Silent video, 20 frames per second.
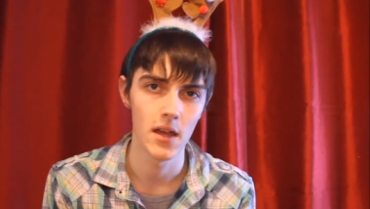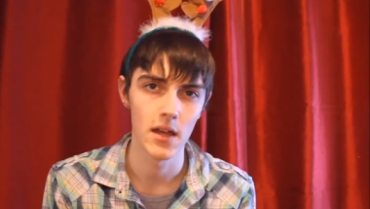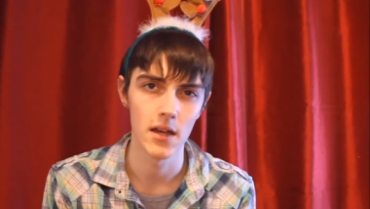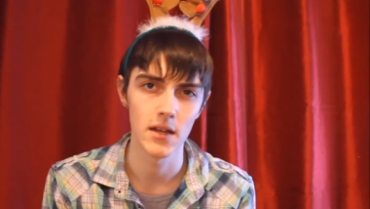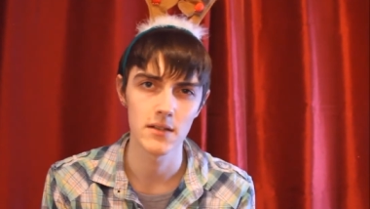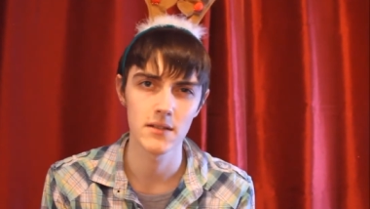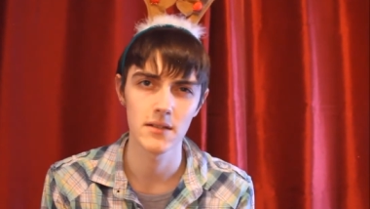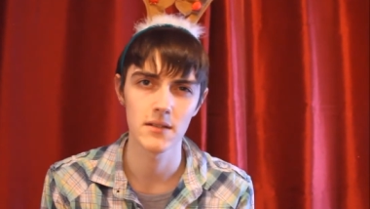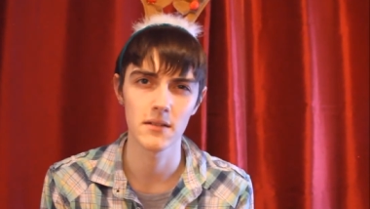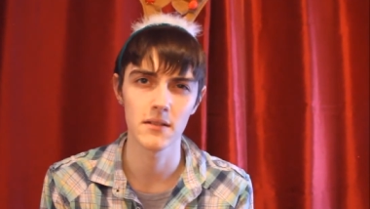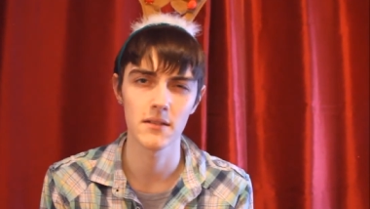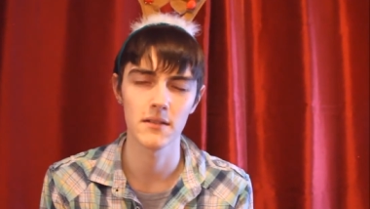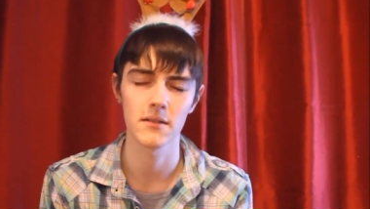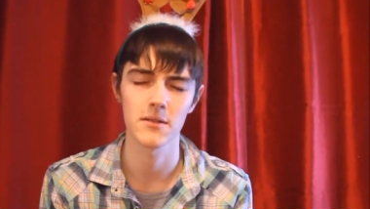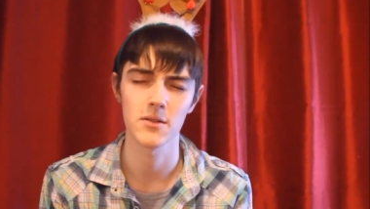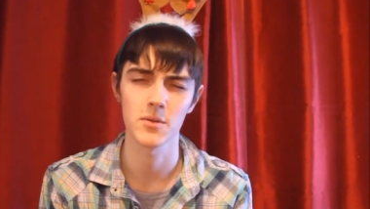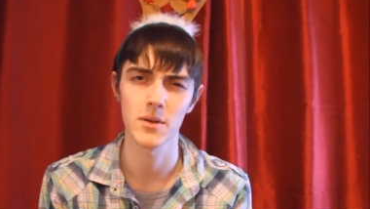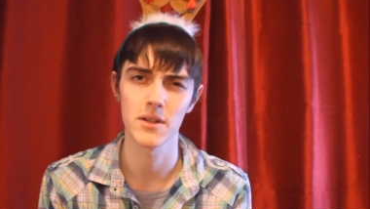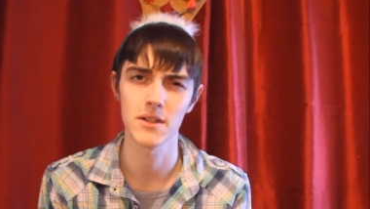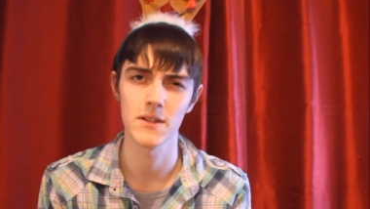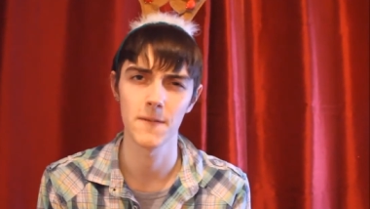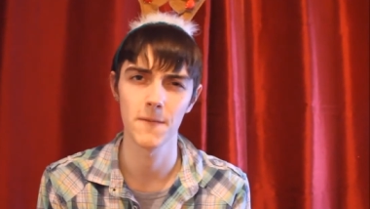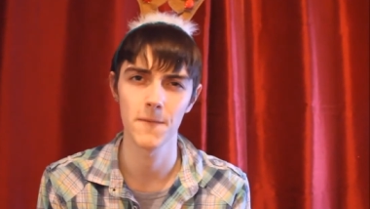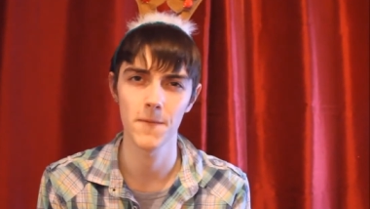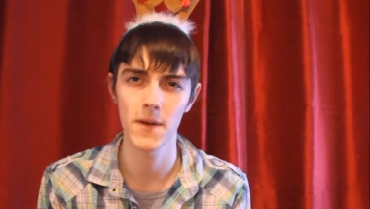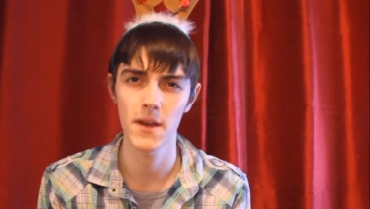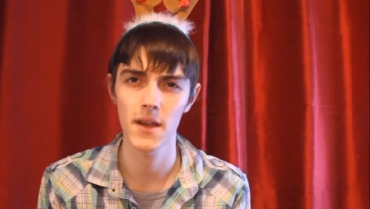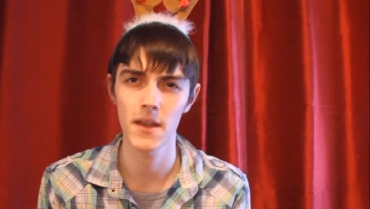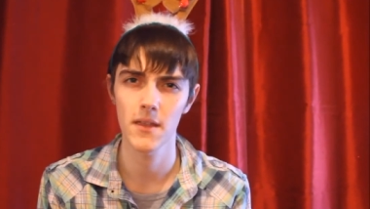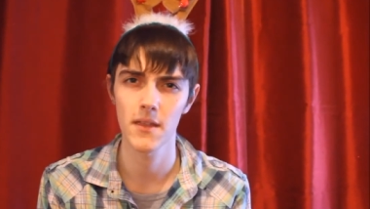until the
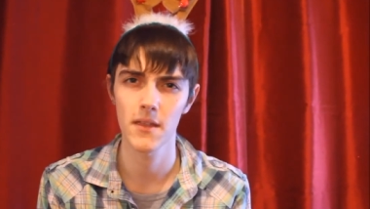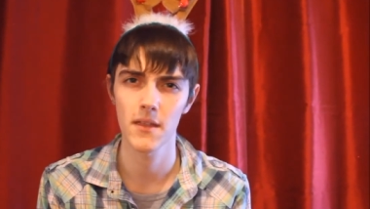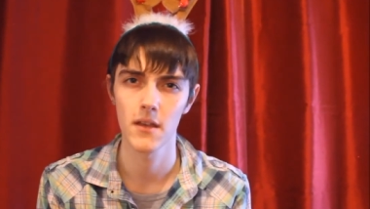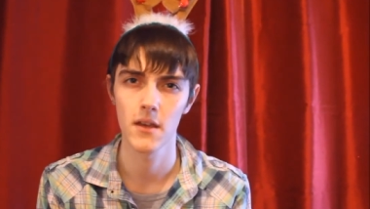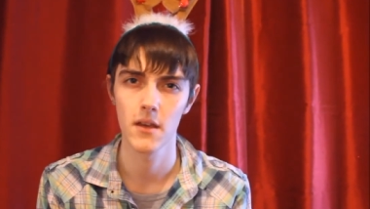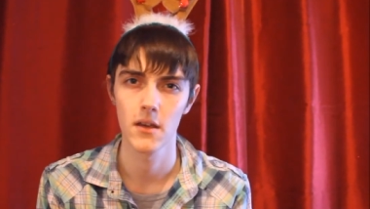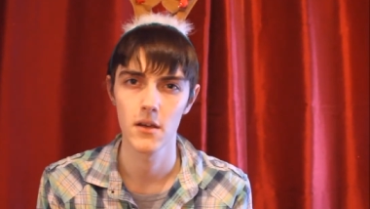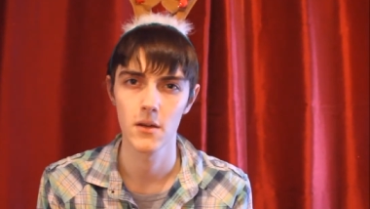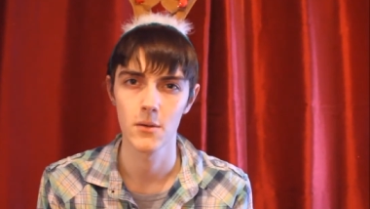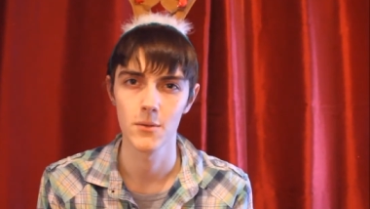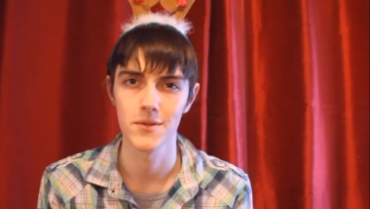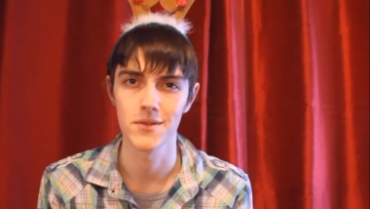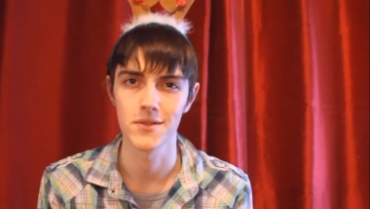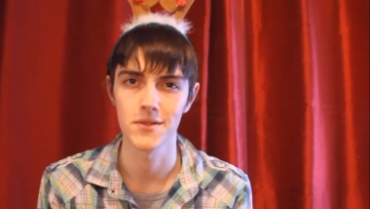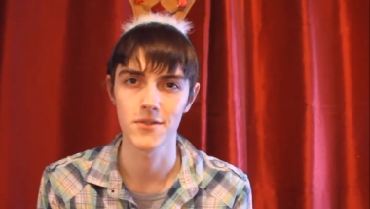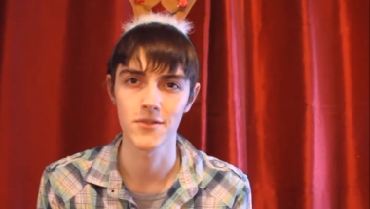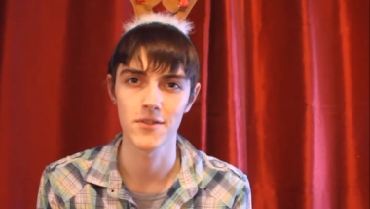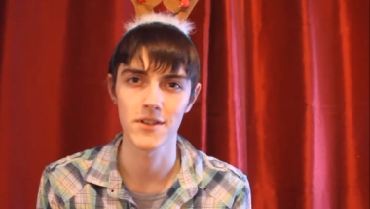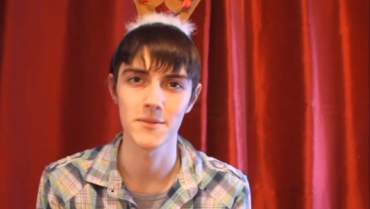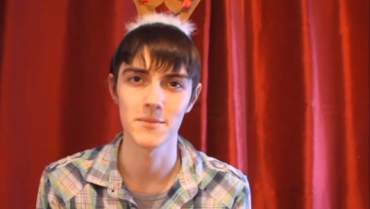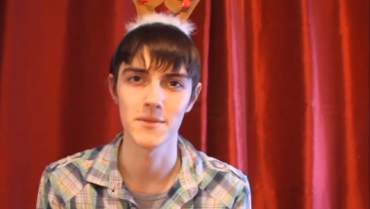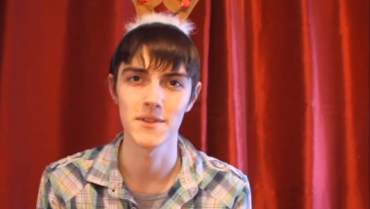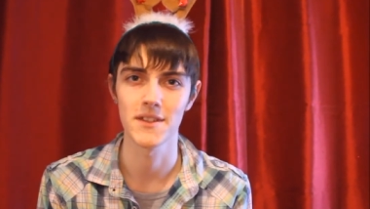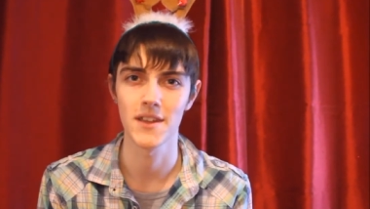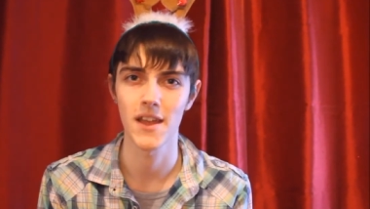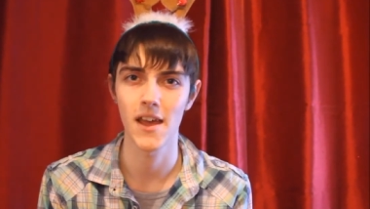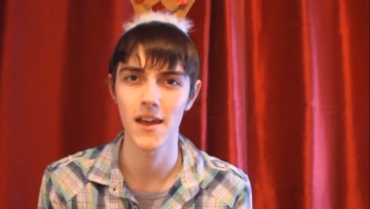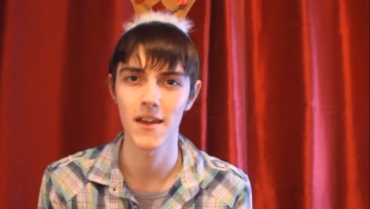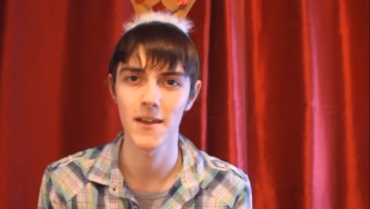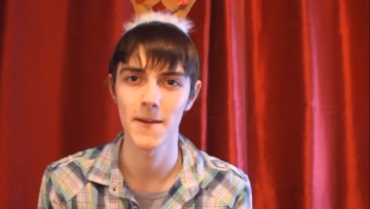25th, which is Christmas
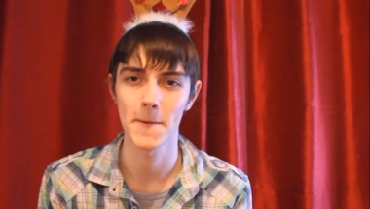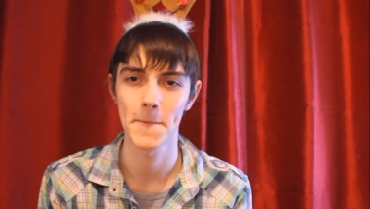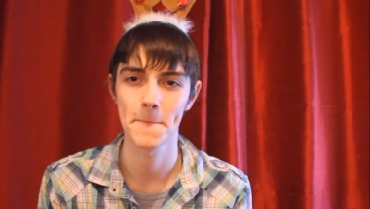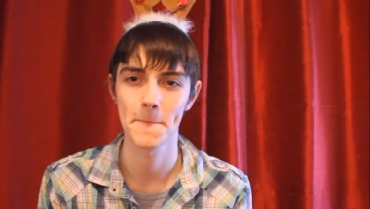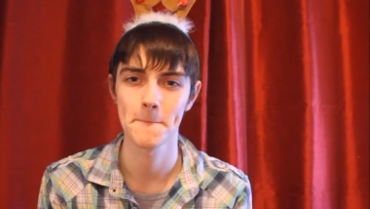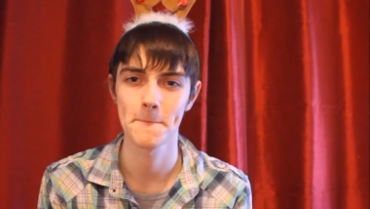Day.